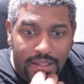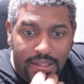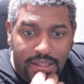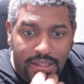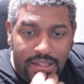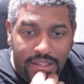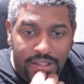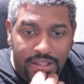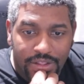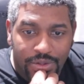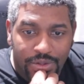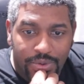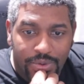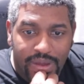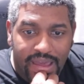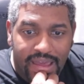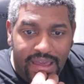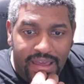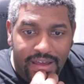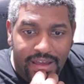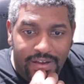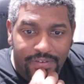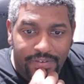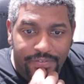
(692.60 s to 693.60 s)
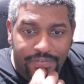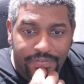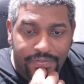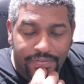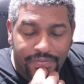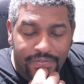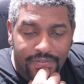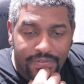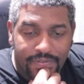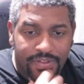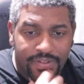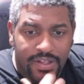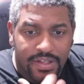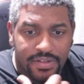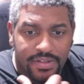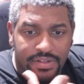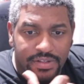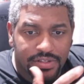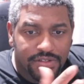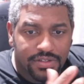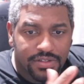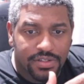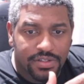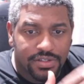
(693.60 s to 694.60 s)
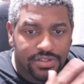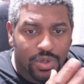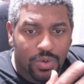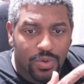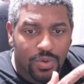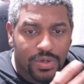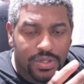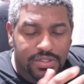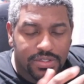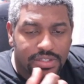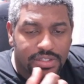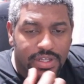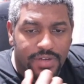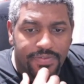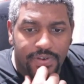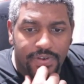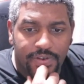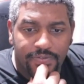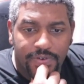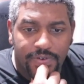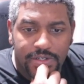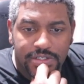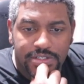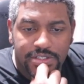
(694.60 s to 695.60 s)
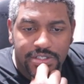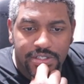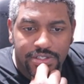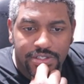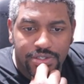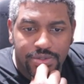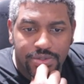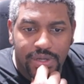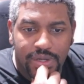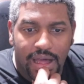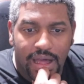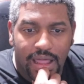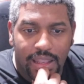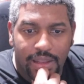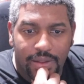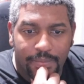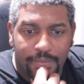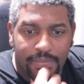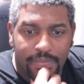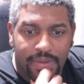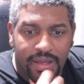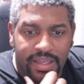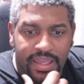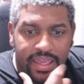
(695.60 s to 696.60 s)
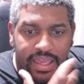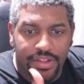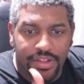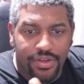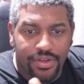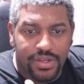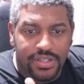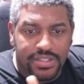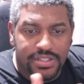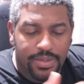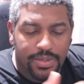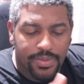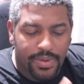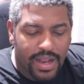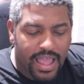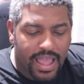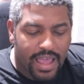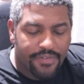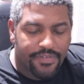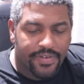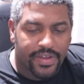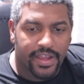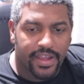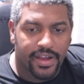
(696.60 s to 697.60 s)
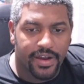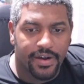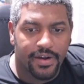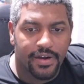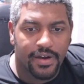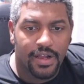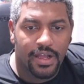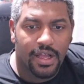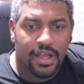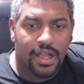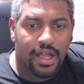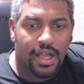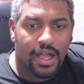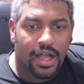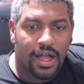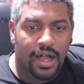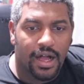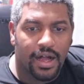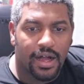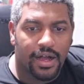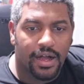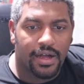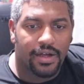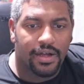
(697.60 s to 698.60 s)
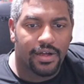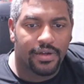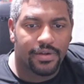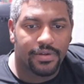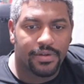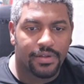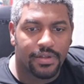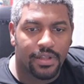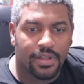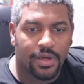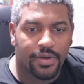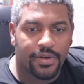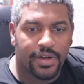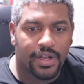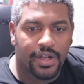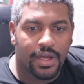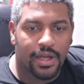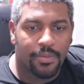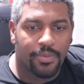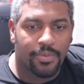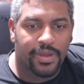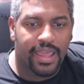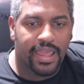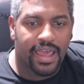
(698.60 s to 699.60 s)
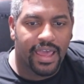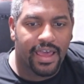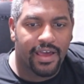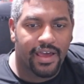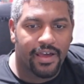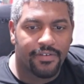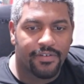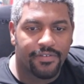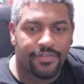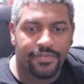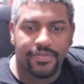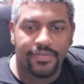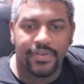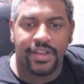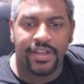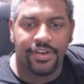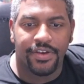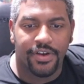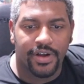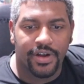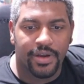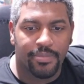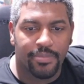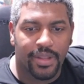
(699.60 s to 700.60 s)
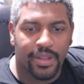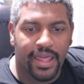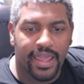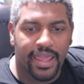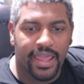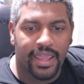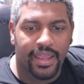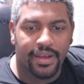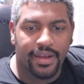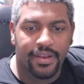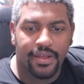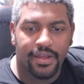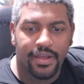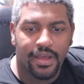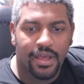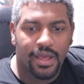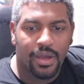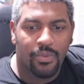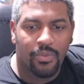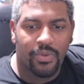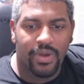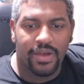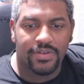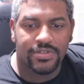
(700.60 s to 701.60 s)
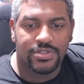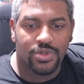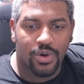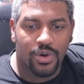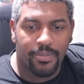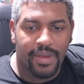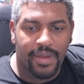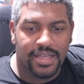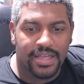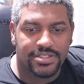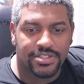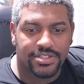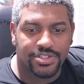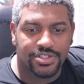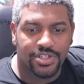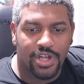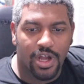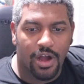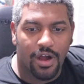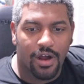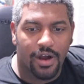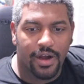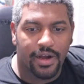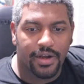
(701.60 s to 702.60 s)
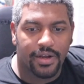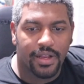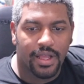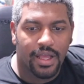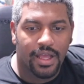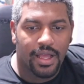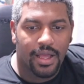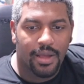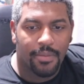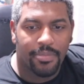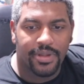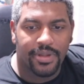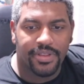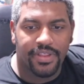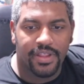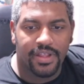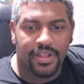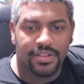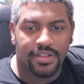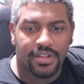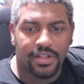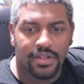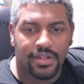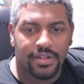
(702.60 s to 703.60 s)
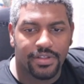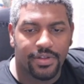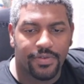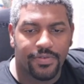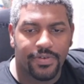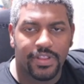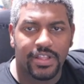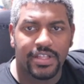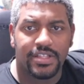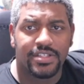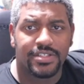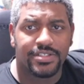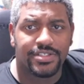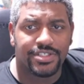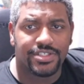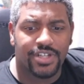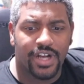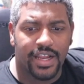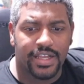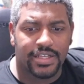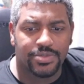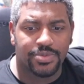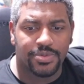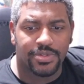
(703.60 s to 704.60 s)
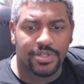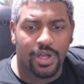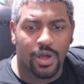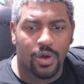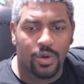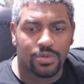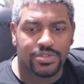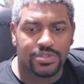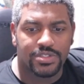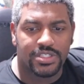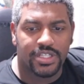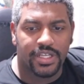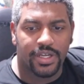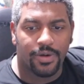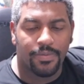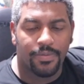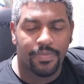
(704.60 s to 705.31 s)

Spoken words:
you have the sword stuff in the first and the 2 column. Again, you can see what I have here loaded up. We have Enduring Blade, we have Swordmaster's Guard, but the relentless strikes with the cold steel.